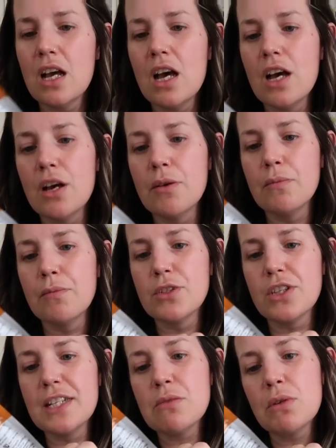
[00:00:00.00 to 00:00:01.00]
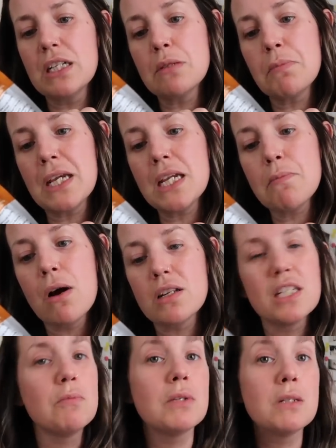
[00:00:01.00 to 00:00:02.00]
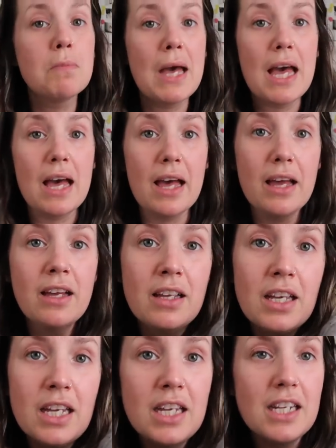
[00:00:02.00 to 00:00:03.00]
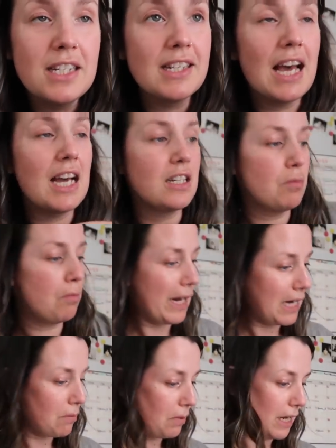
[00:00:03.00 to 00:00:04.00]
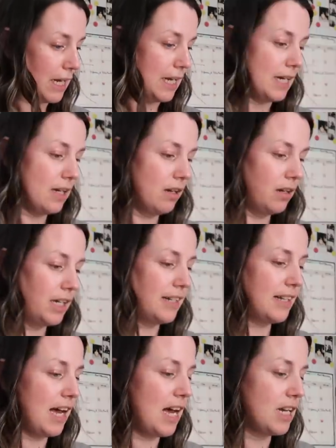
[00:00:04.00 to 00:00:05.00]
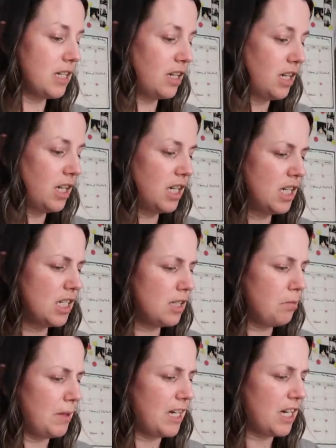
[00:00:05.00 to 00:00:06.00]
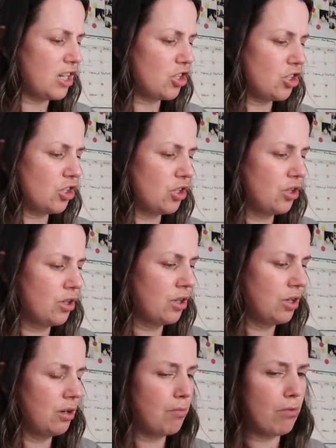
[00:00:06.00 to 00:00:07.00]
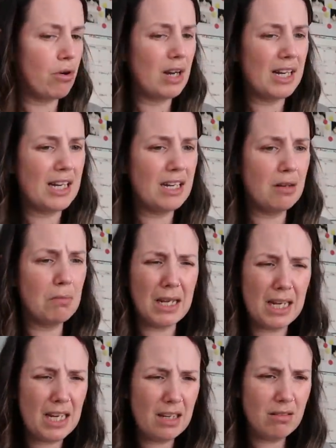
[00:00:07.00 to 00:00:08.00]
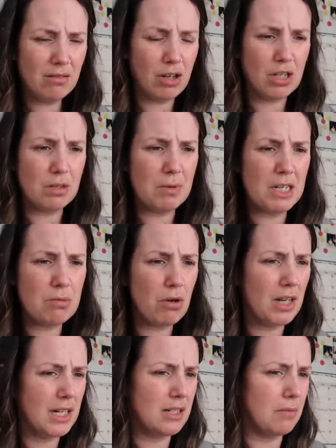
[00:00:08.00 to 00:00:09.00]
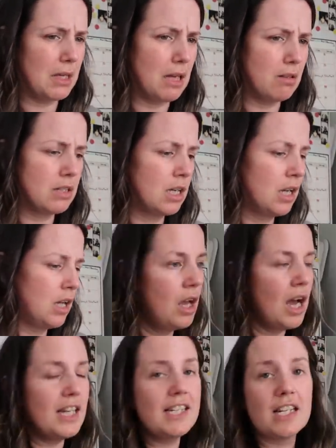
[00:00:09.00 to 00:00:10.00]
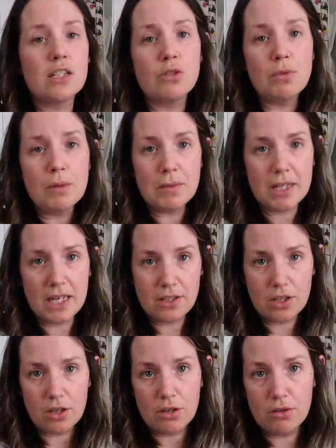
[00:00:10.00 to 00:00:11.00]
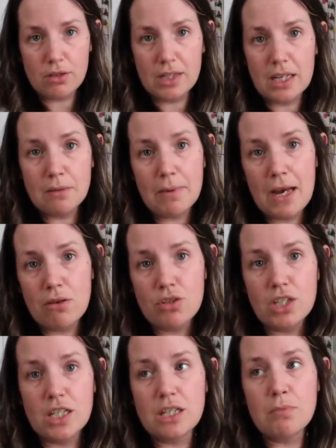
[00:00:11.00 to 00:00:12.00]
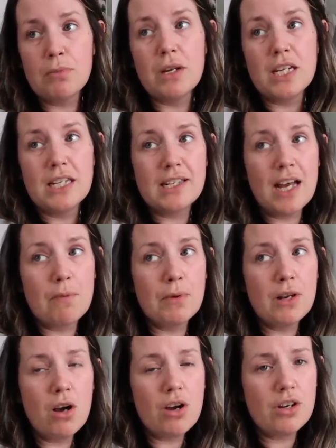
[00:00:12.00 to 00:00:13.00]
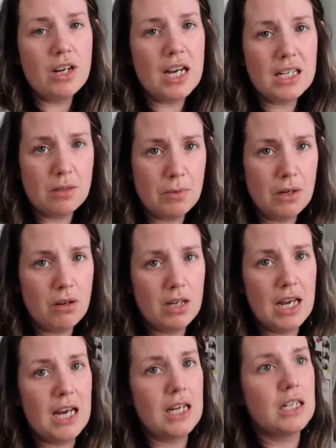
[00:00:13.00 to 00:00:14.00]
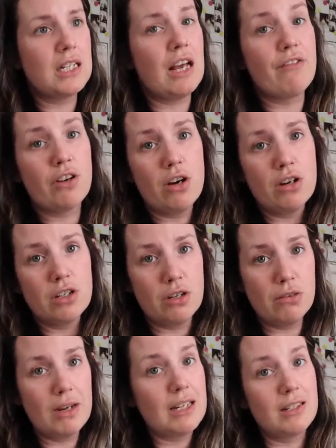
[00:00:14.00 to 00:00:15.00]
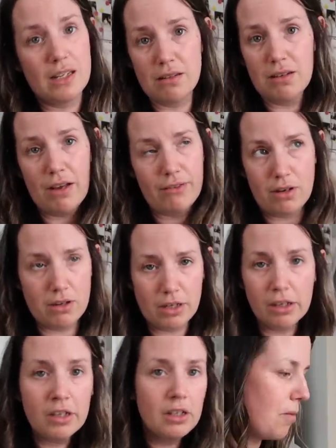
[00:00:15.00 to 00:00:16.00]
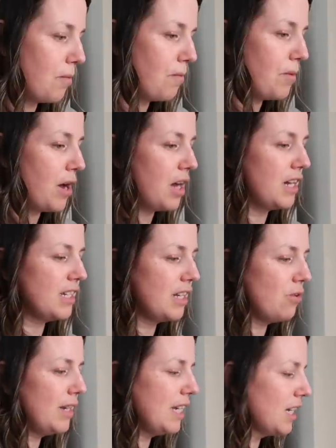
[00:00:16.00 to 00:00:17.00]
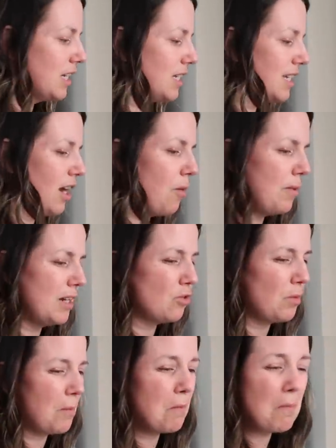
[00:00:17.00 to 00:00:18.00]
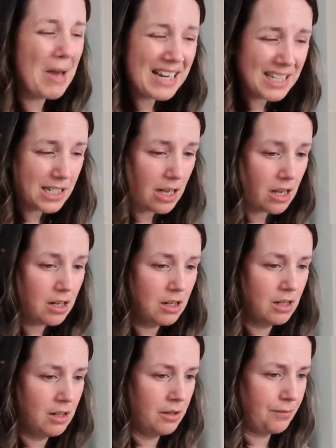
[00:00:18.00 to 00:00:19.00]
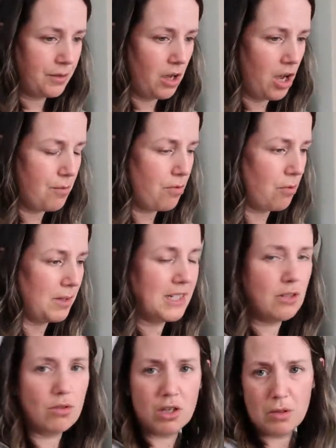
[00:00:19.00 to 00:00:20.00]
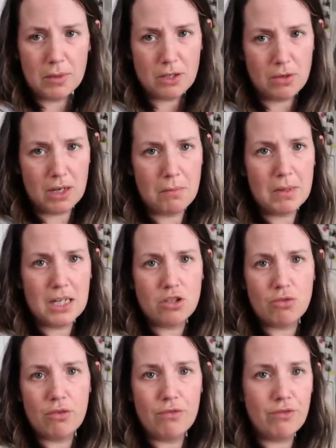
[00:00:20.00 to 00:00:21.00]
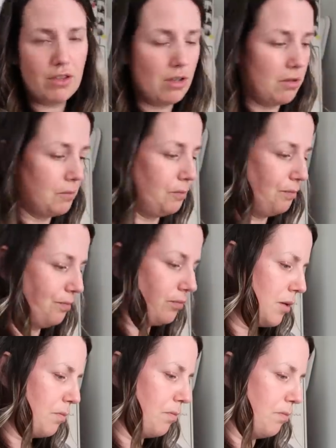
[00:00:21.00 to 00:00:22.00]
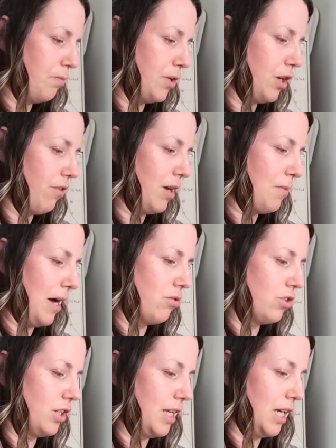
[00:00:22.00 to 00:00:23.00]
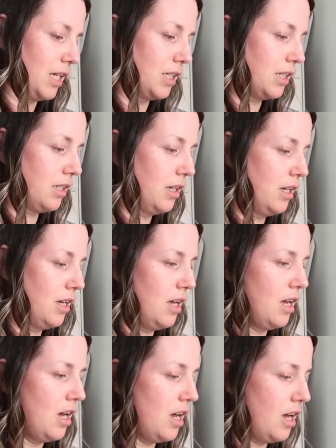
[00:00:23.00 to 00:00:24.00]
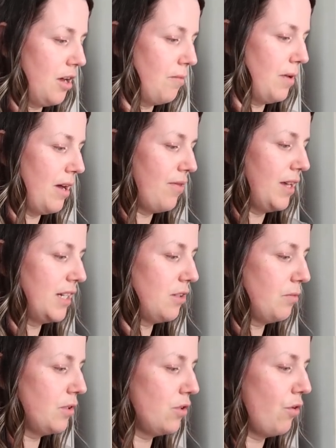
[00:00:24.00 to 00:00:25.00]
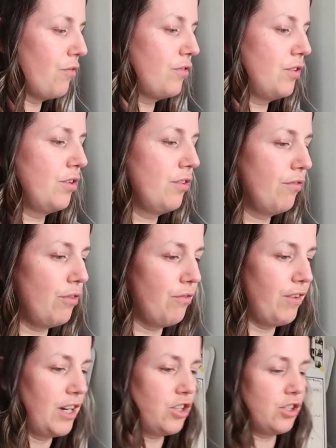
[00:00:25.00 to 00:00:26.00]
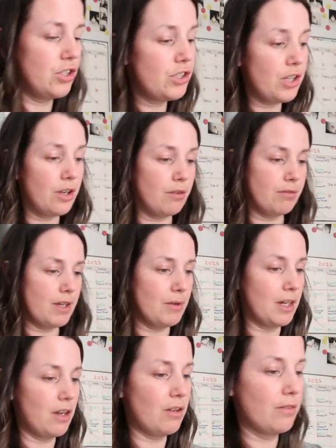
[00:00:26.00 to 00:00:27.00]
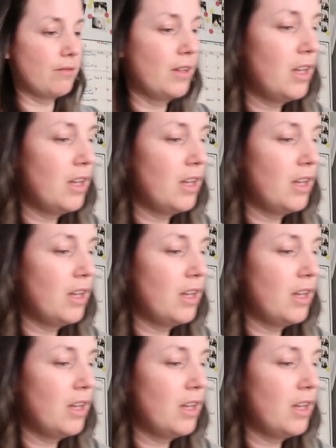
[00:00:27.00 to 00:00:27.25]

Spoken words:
So this one is pea, parsnip and pear. He's had plain pea, he's had spinach, broccoli and pea. No, spinach, broccoli and something else. And he's had sweet potatoes as pouches, but he's had banana as a banana and avocado as an avocado. But until he can sit up a little bit better, I'm probably still going to be doing a mixture of the puree pouch things and then some soft fruit and veg. So there we go.